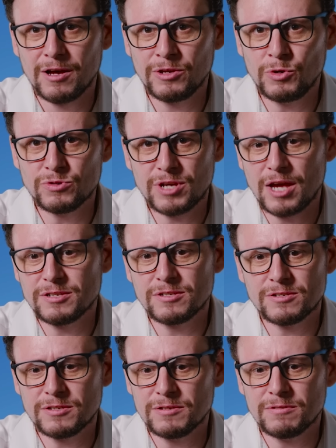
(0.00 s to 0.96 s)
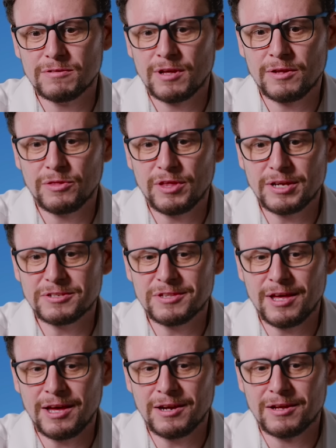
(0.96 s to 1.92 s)
use cases and things
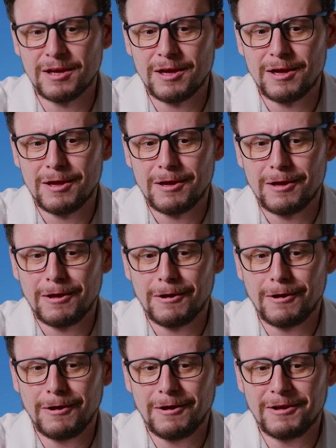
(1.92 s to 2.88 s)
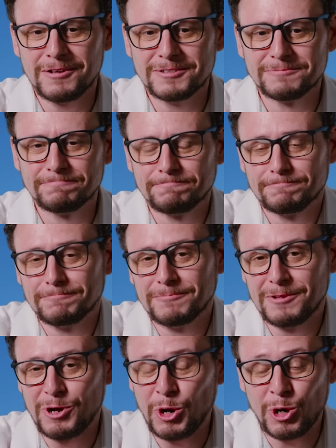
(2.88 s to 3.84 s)
that
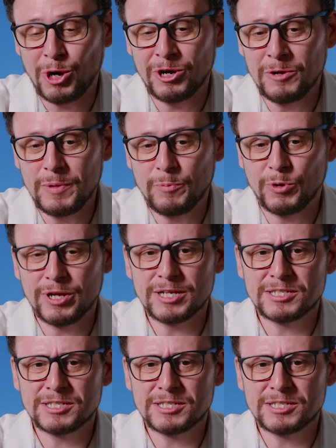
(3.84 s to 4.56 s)
are going to be pretty